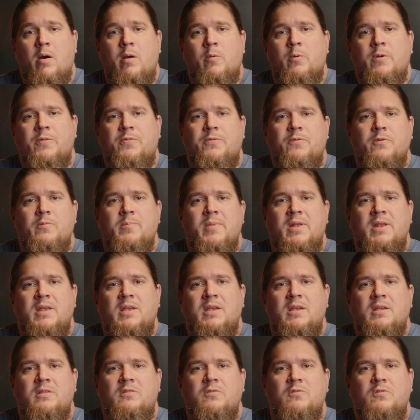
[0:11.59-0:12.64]
I went through
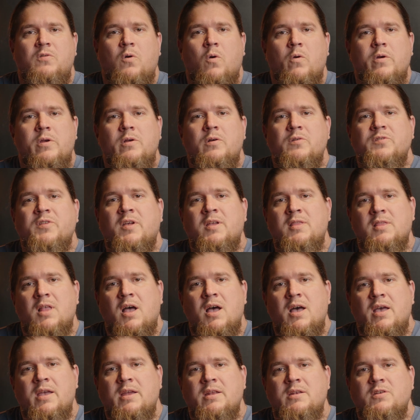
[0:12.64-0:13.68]
many tutorials
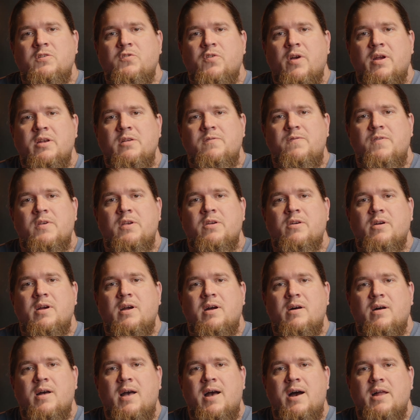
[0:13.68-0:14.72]
online trying to figure
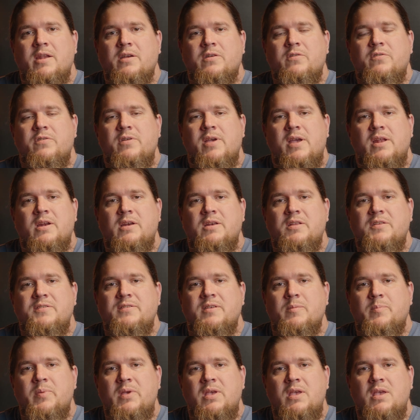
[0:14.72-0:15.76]
out how to create a
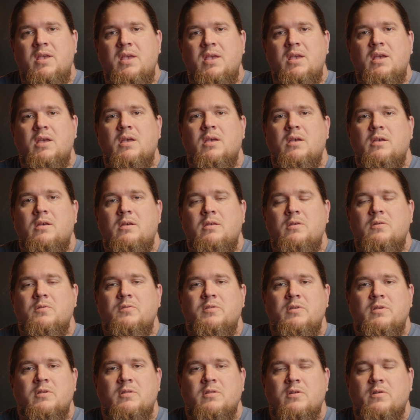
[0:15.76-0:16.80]
DCP
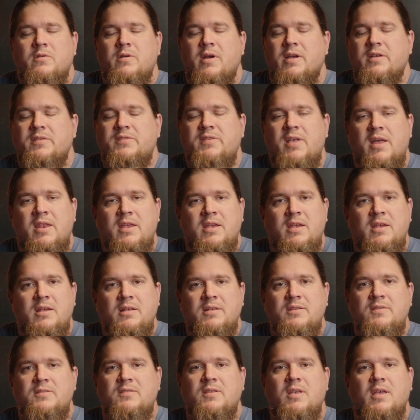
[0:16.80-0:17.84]
using the correct
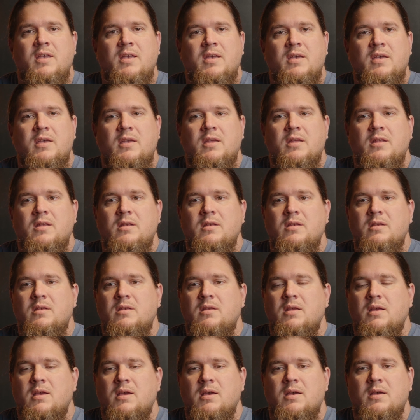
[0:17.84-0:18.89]
settings,
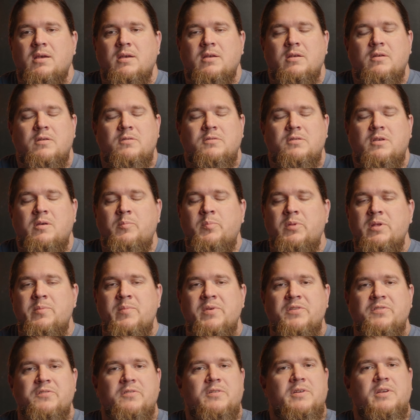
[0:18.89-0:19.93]
and it was a complete
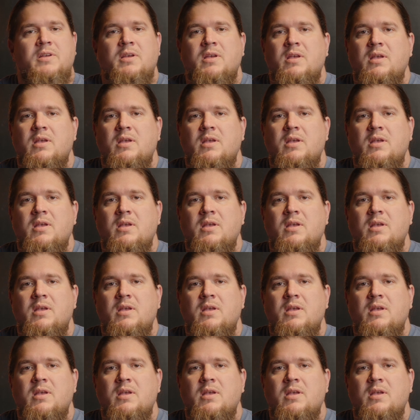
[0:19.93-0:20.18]
mystery.